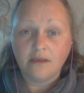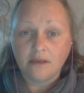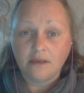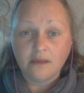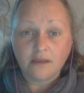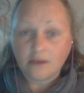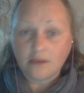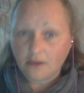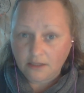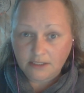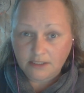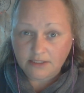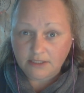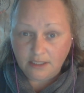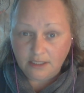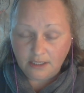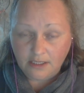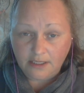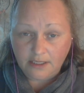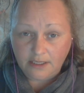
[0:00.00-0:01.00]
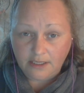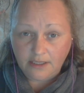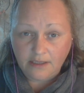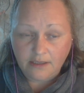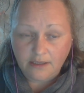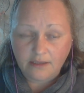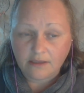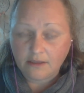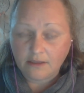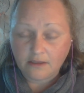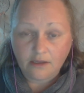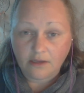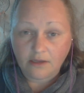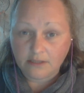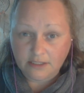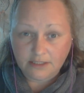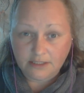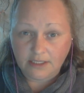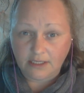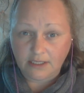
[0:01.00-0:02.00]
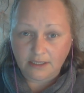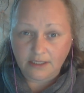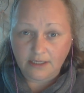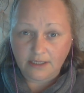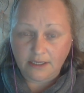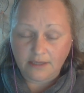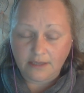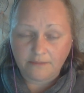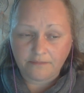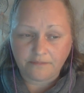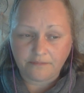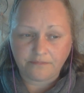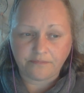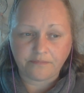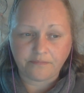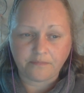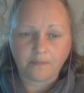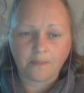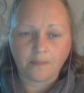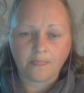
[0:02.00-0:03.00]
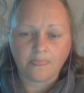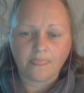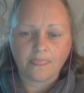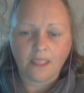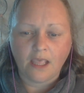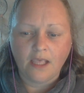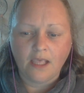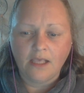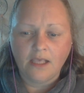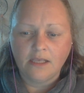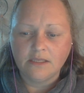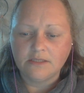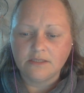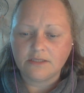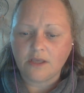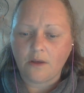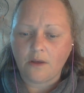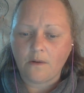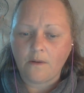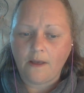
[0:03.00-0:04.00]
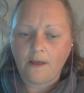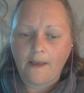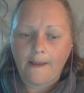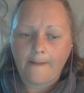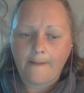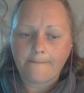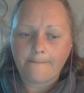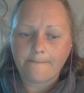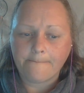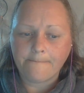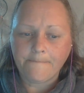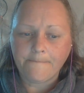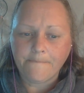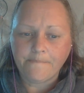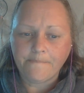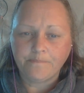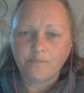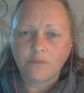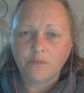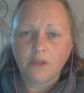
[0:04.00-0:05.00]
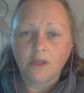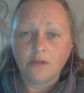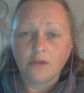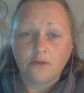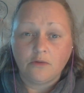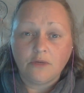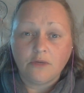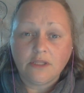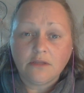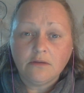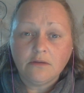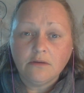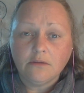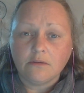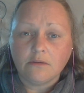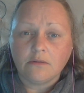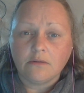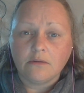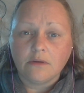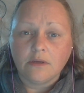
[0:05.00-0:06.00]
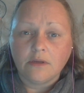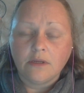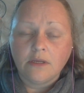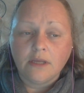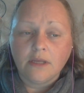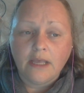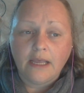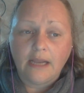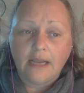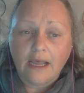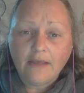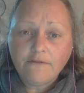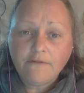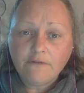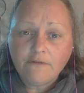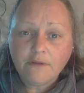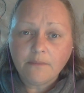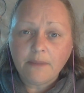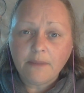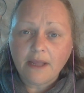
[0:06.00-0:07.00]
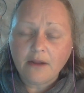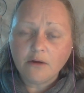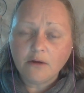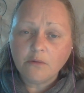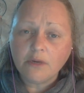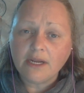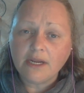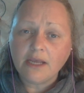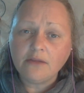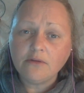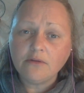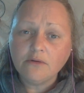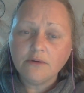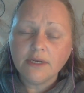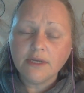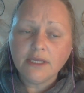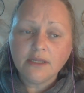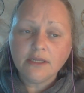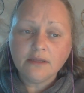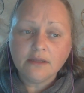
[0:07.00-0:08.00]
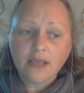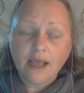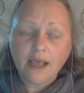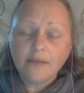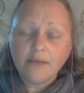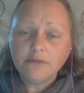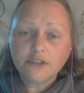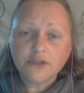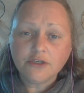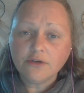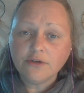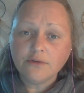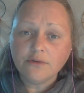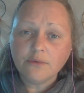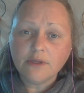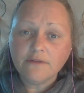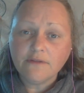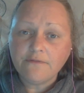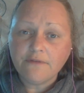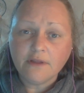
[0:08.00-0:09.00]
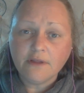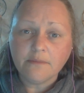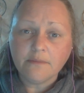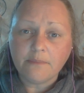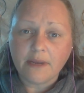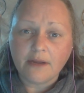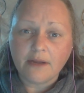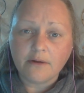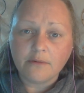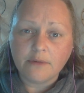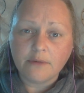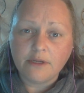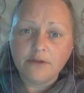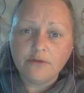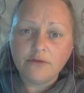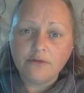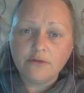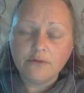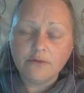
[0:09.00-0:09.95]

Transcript: constantly, constantly. So do it too. And I feel better when I do it. I'm sure you will feel better when you do